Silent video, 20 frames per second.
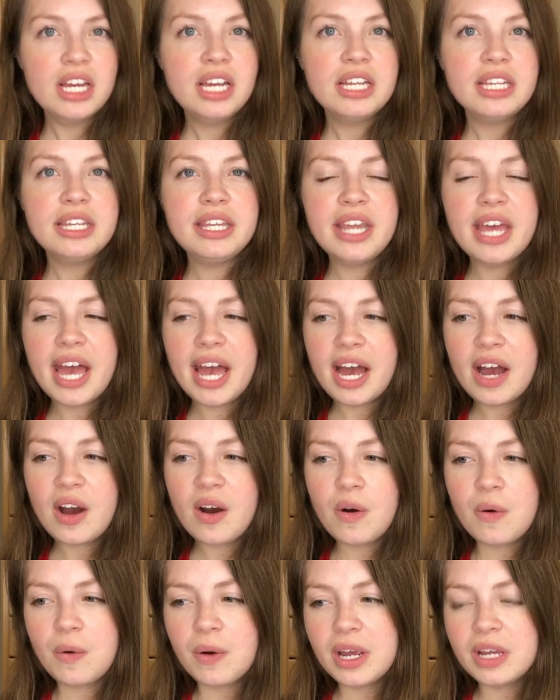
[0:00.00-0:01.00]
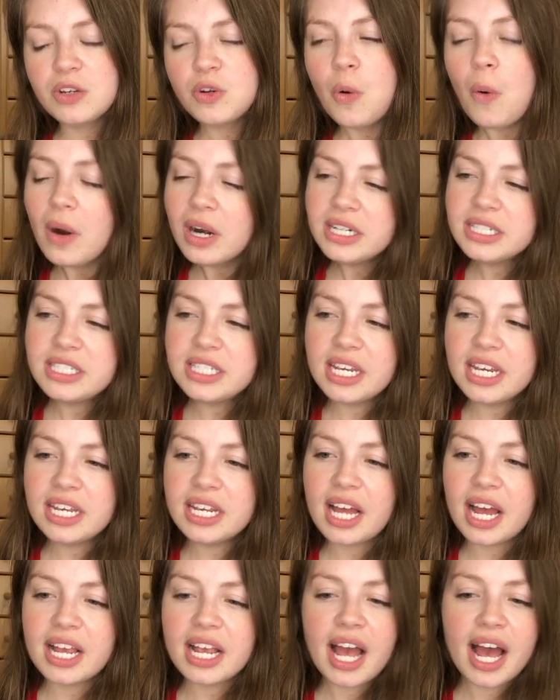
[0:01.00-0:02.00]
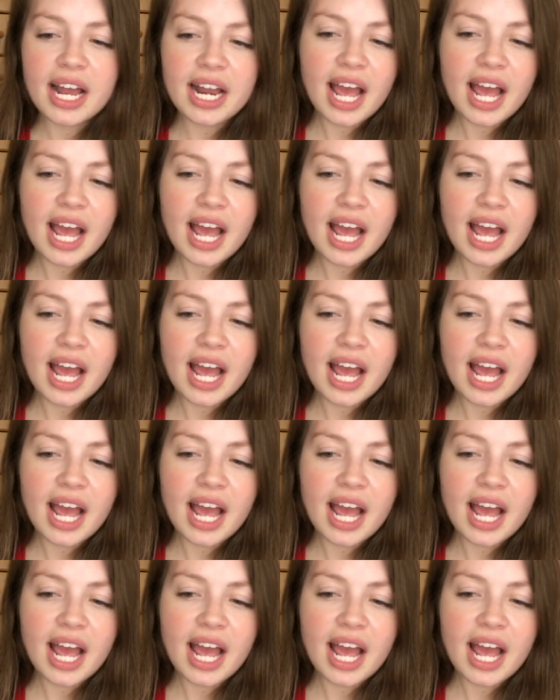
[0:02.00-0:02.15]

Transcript: Now, in quarantine, I kind